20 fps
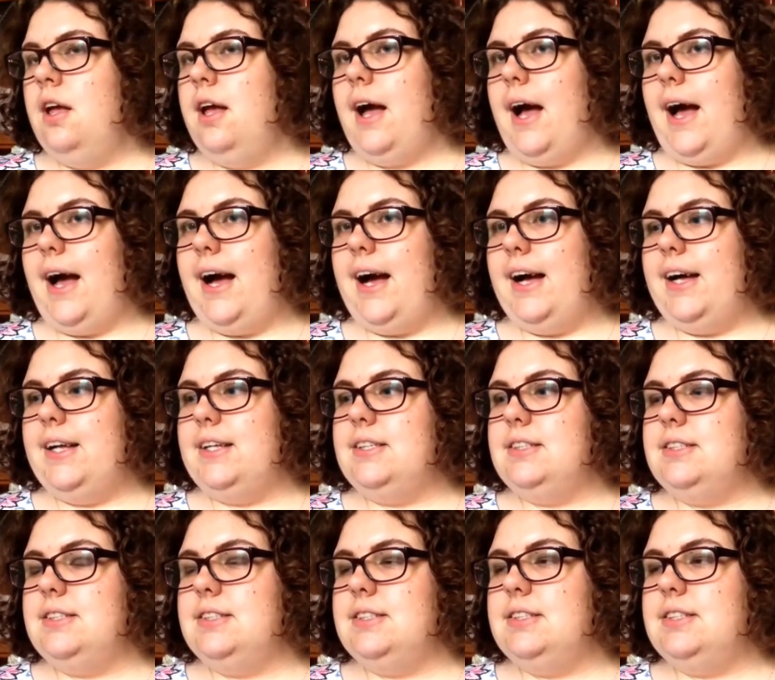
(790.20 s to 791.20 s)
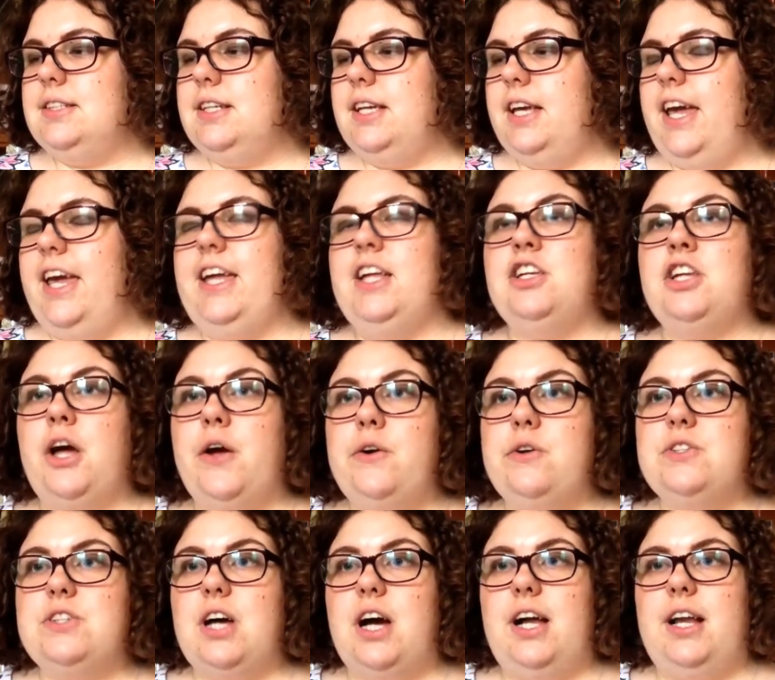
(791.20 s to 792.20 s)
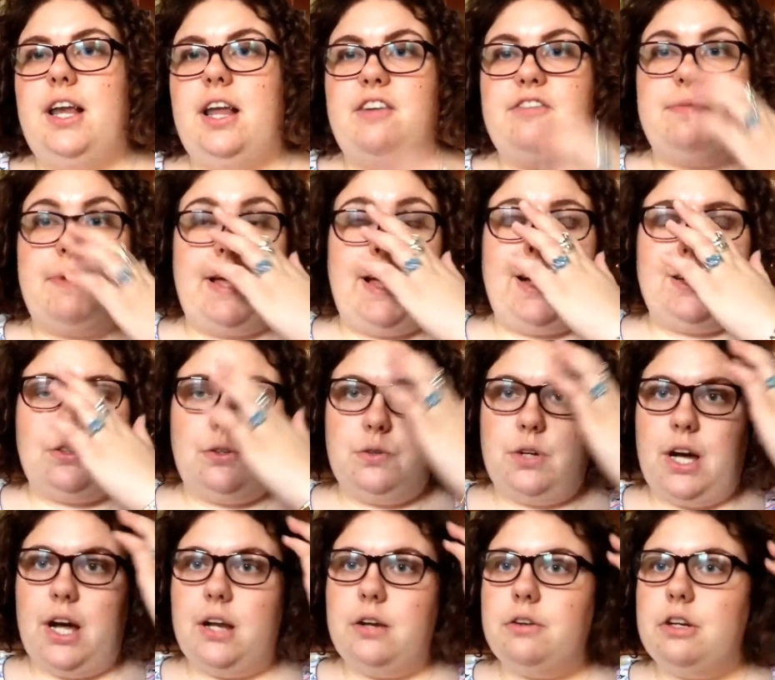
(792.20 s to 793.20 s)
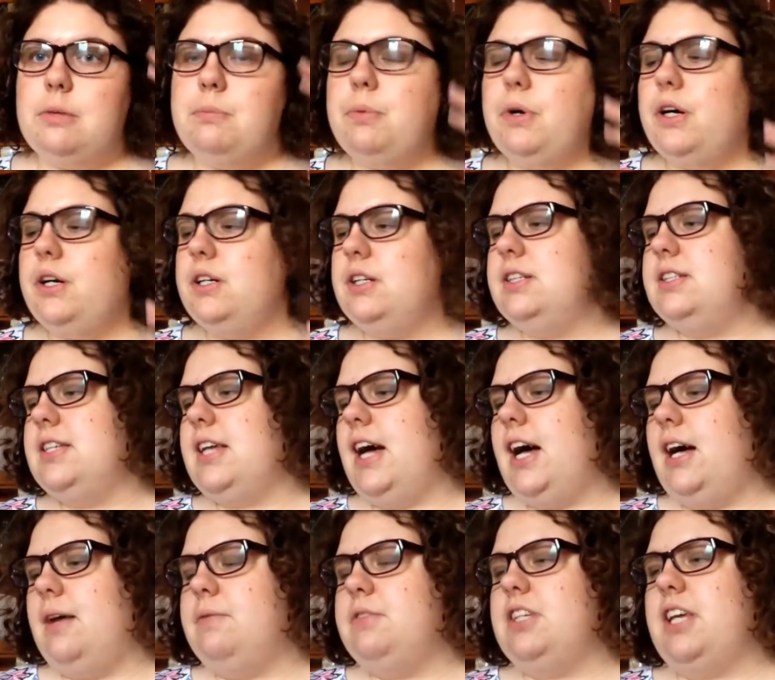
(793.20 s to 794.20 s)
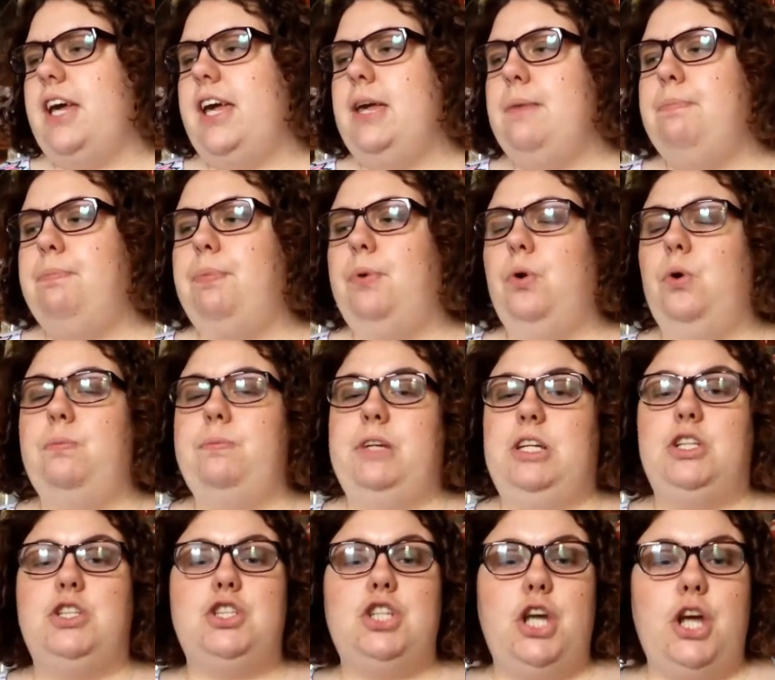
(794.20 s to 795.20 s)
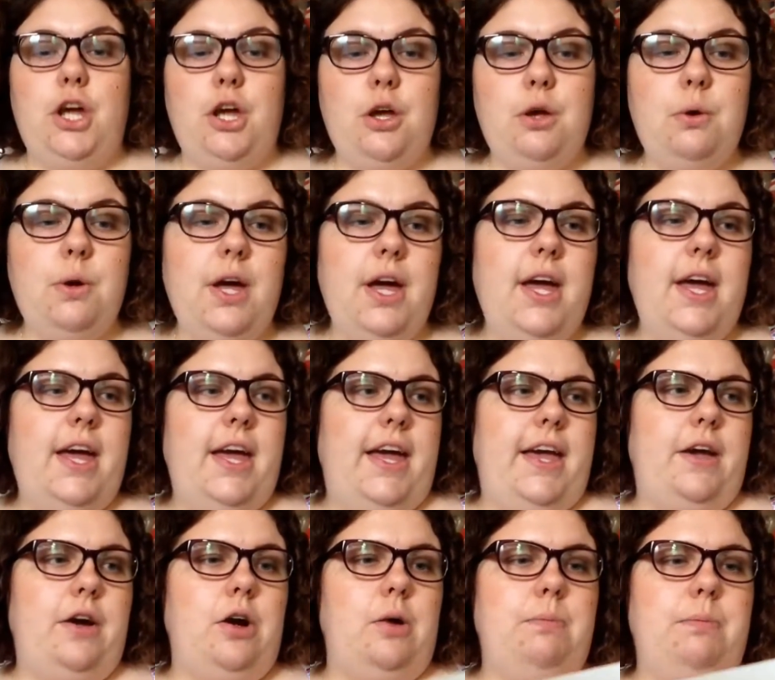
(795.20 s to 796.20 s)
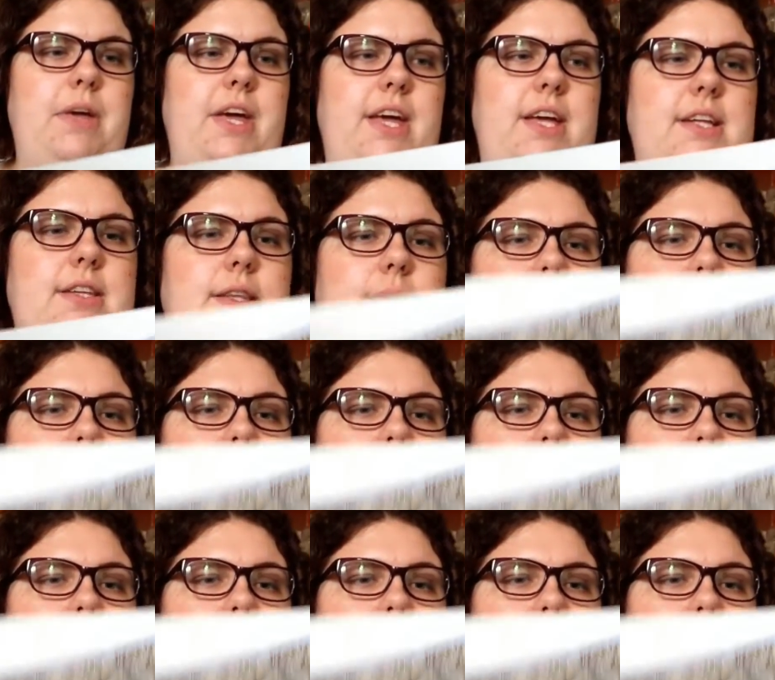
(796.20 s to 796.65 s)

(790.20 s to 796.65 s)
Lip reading: And he knows I love my adult colouring books. So he bought me two. He got me the